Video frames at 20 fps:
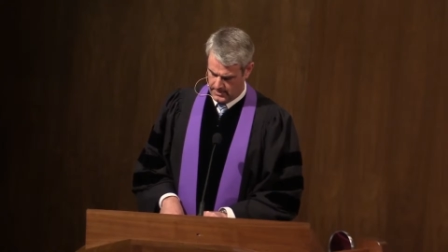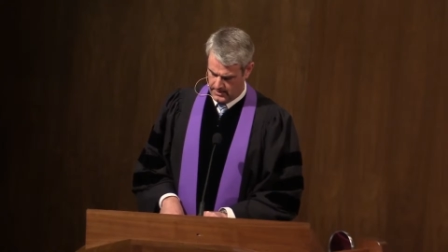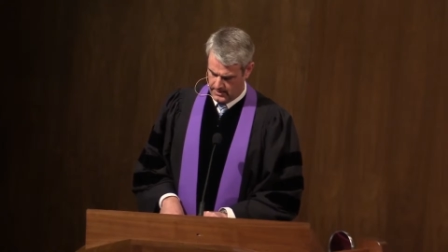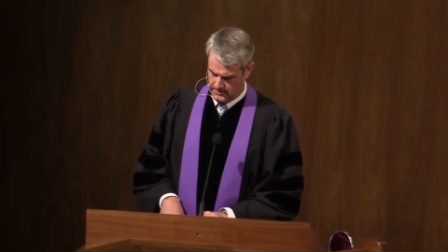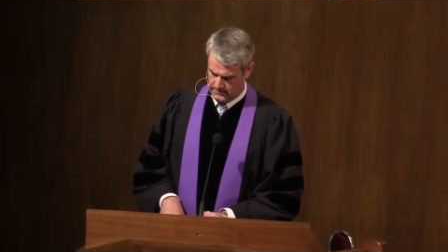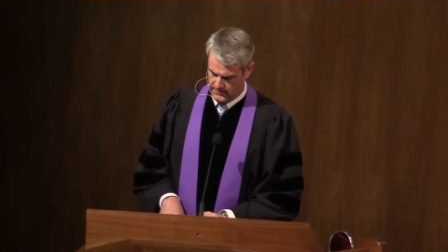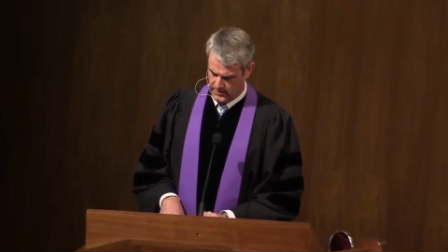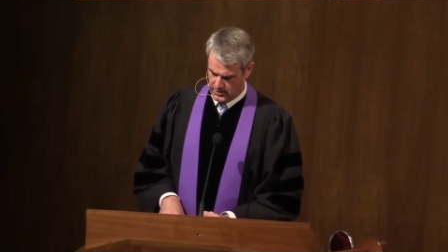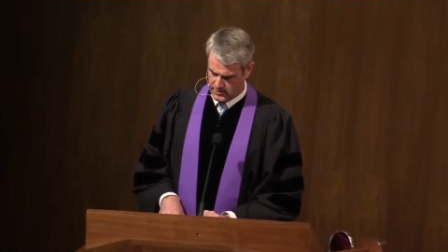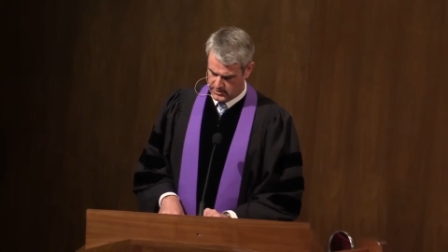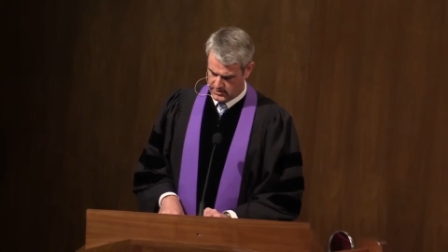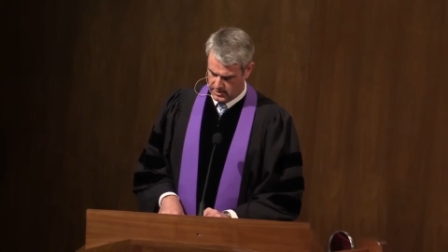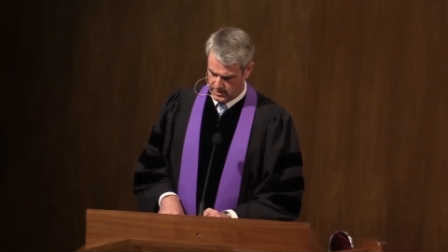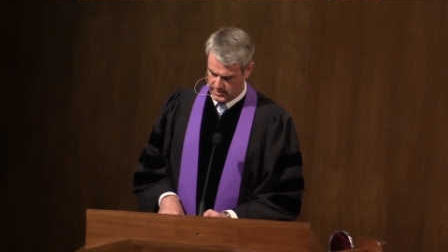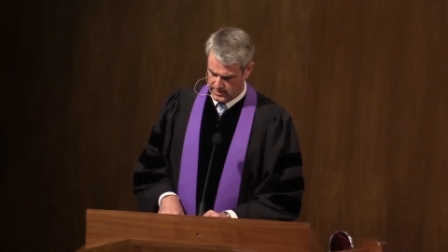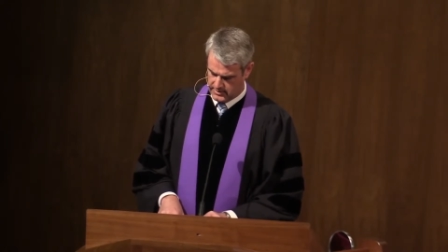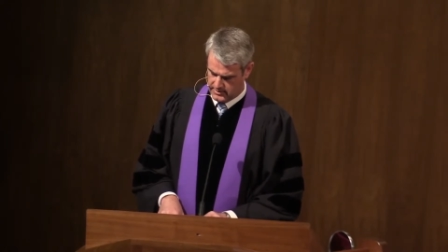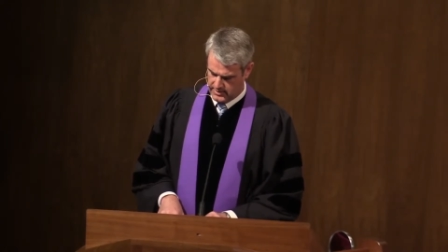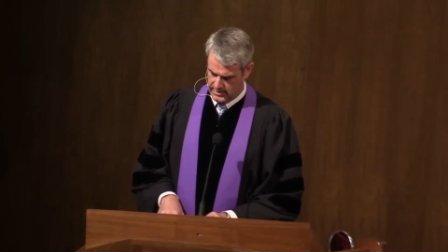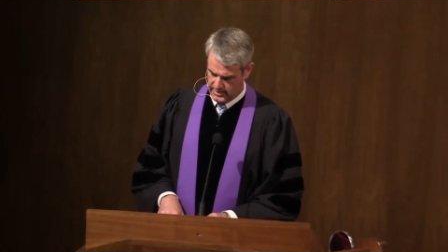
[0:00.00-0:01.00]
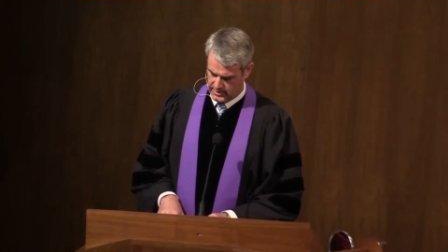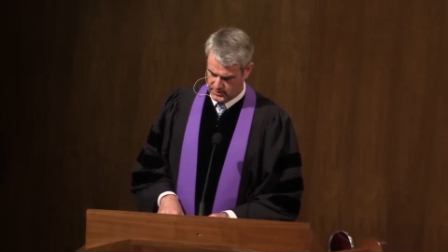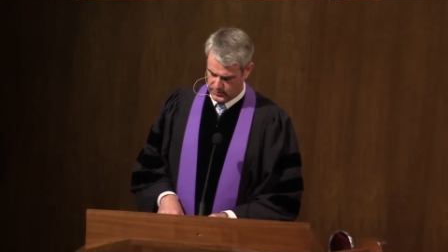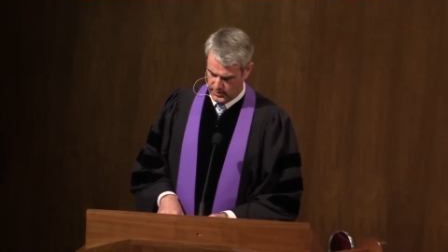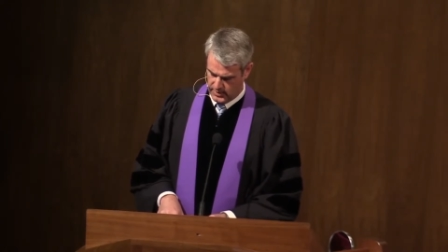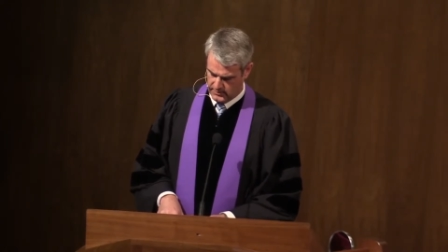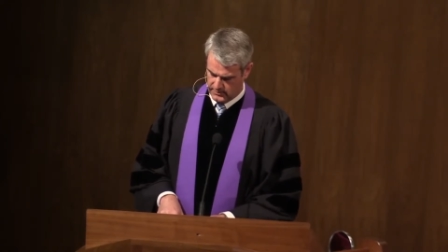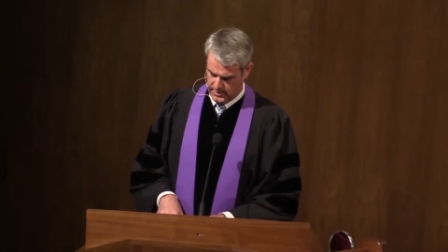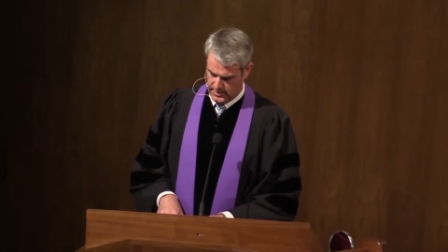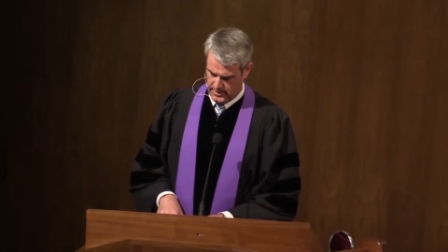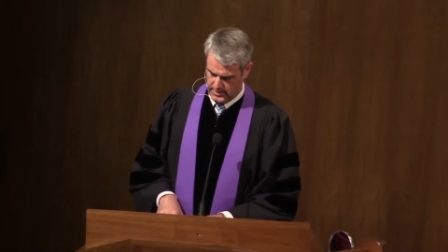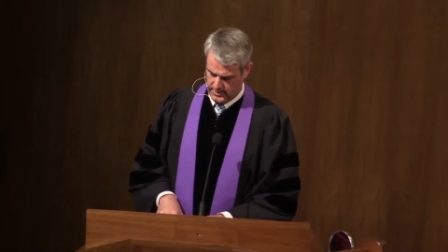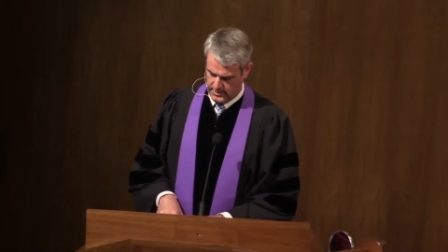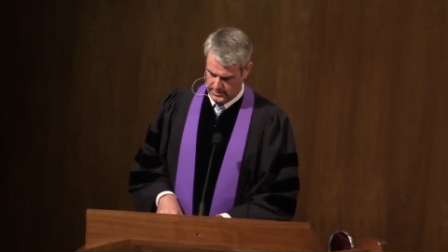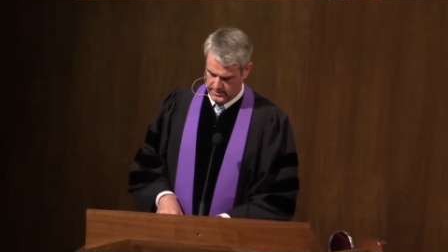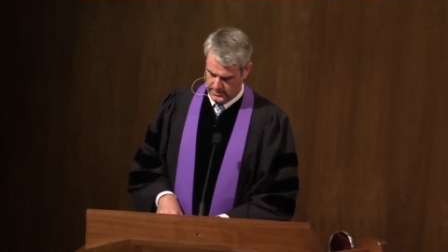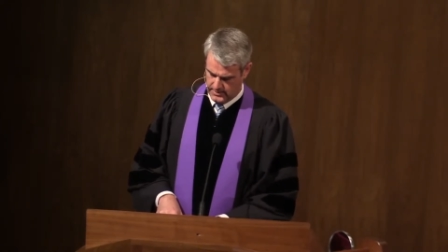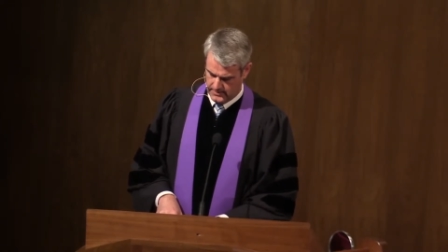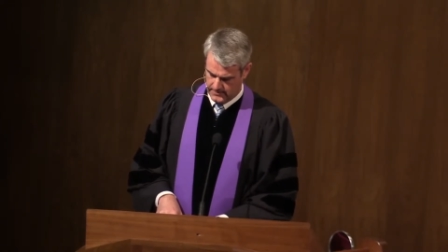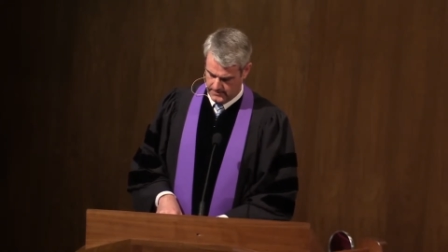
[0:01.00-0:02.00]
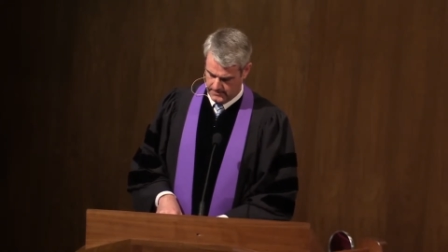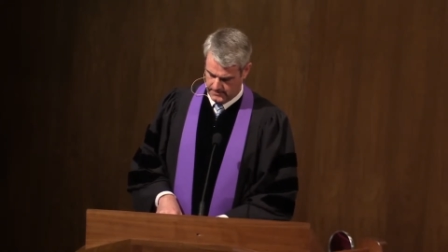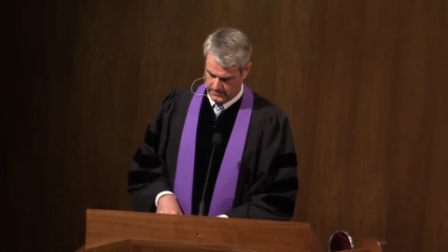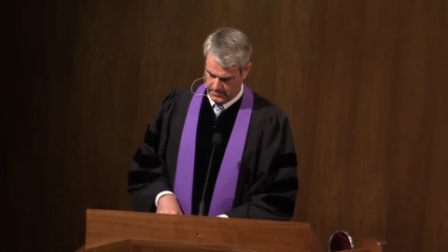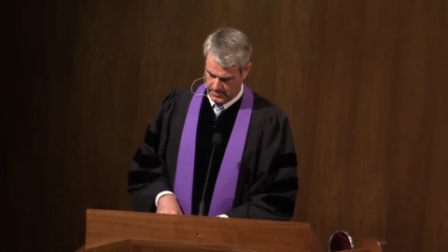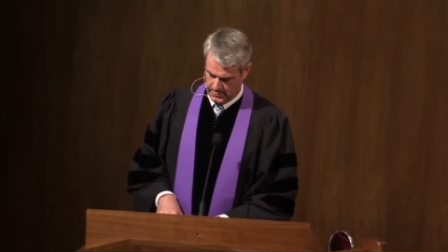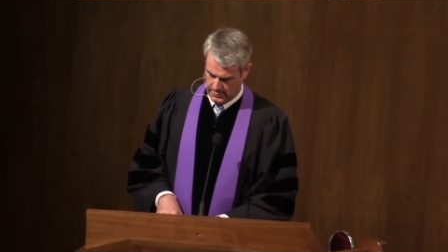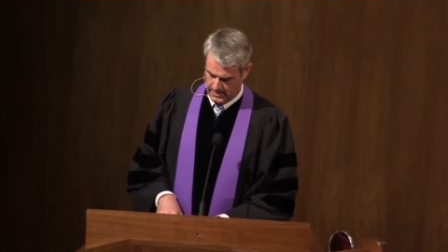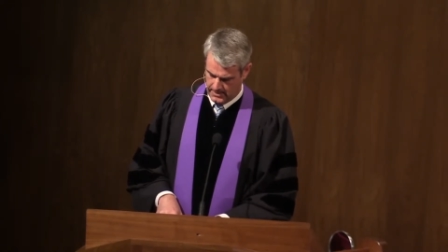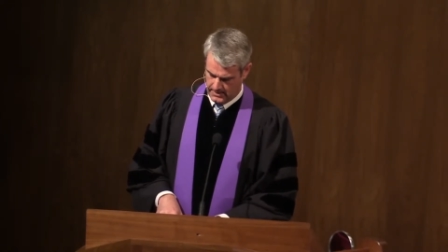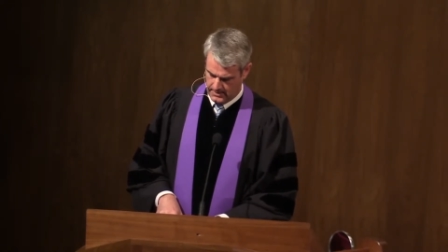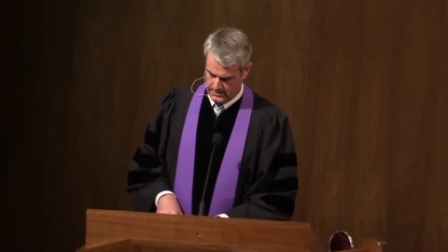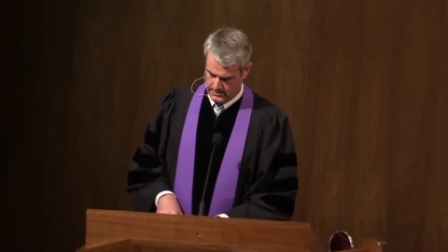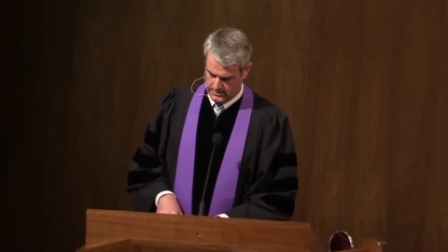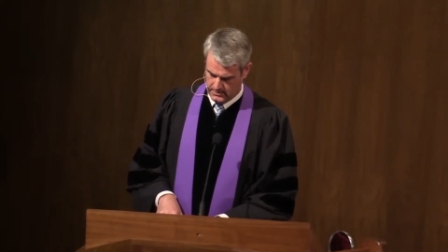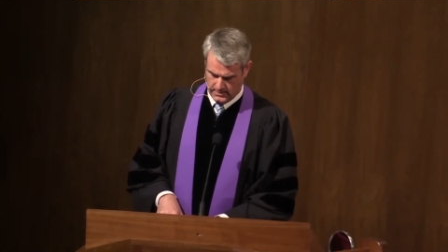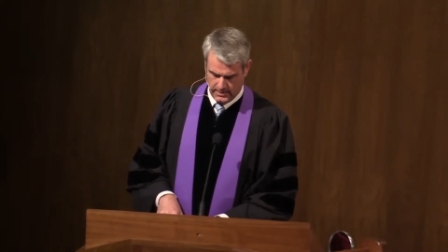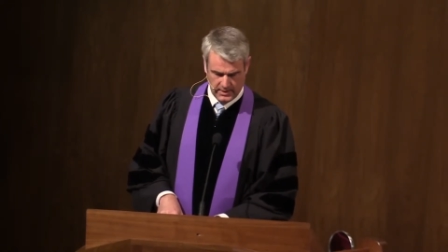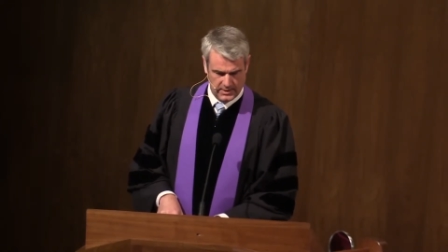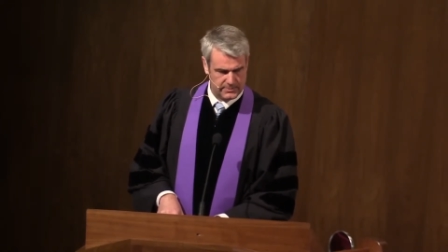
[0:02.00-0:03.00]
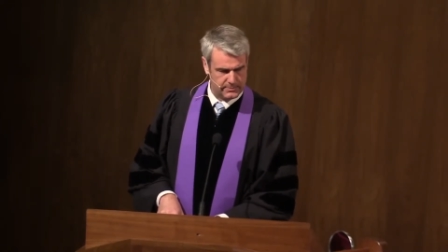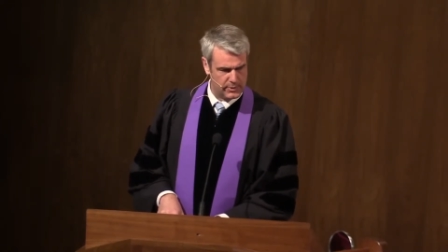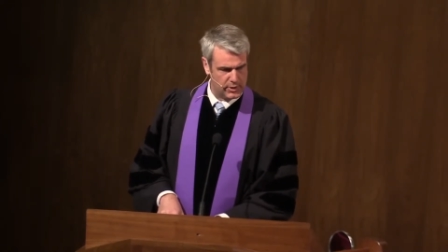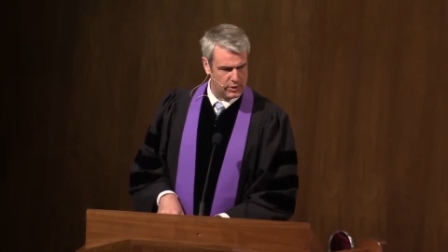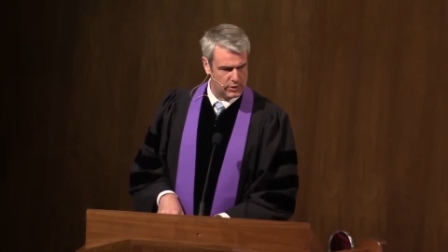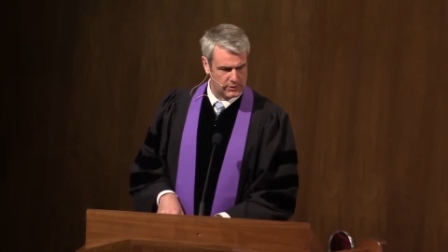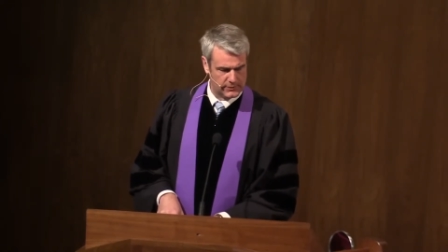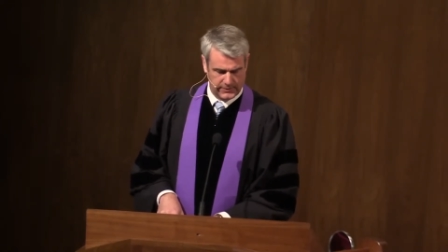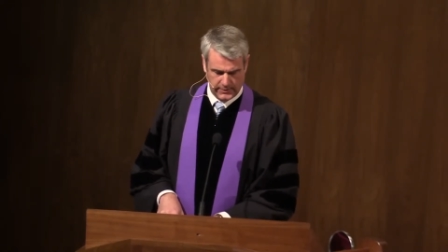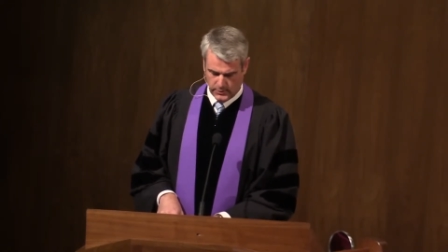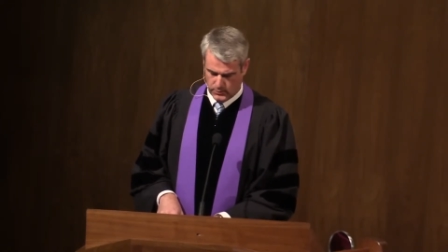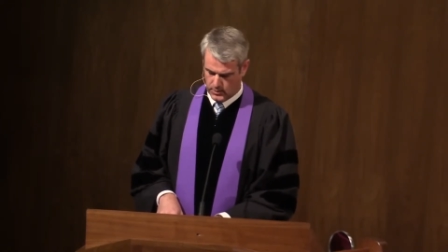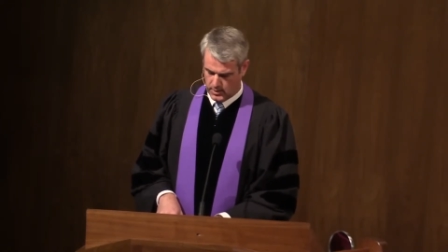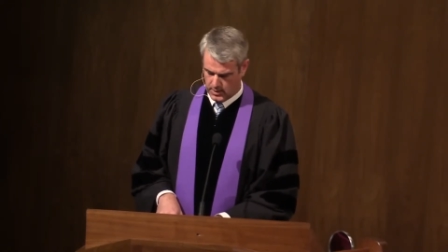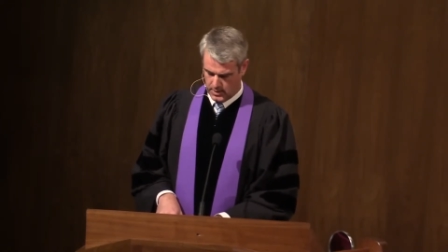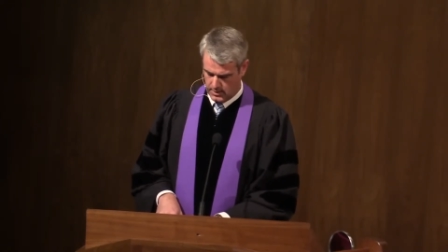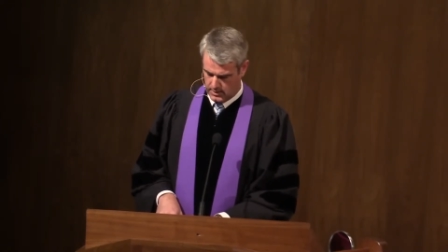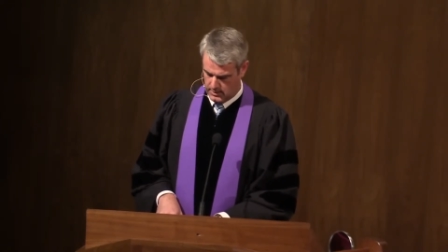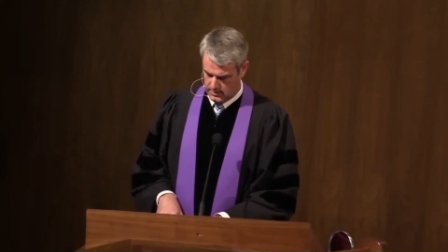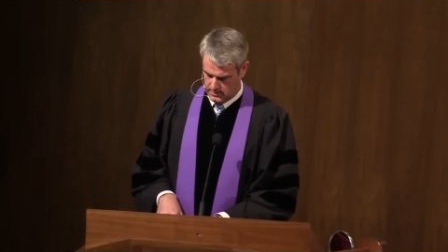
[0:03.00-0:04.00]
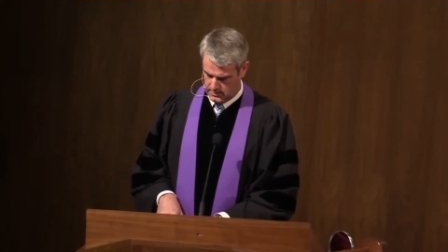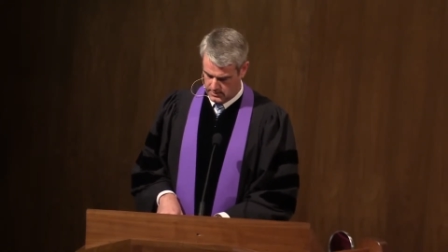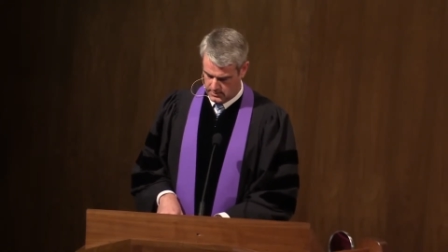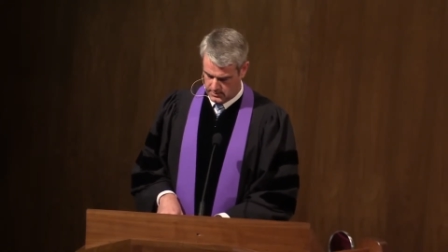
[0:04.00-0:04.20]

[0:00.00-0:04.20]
In verse 36, we read these beautiful words